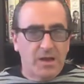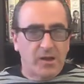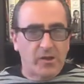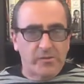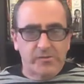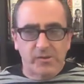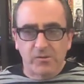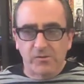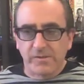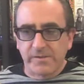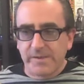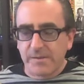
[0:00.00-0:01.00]
Also,
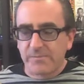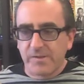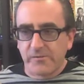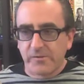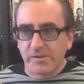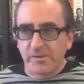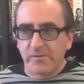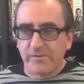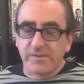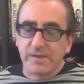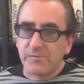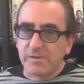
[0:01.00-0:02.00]
in the same subject, there's
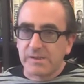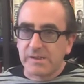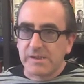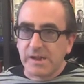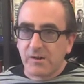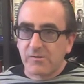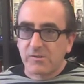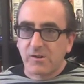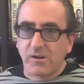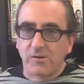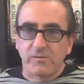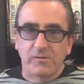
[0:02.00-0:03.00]
a DVD out
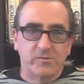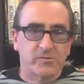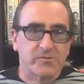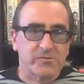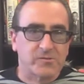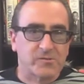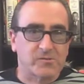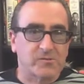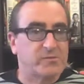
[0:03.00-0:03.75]
called Cool School,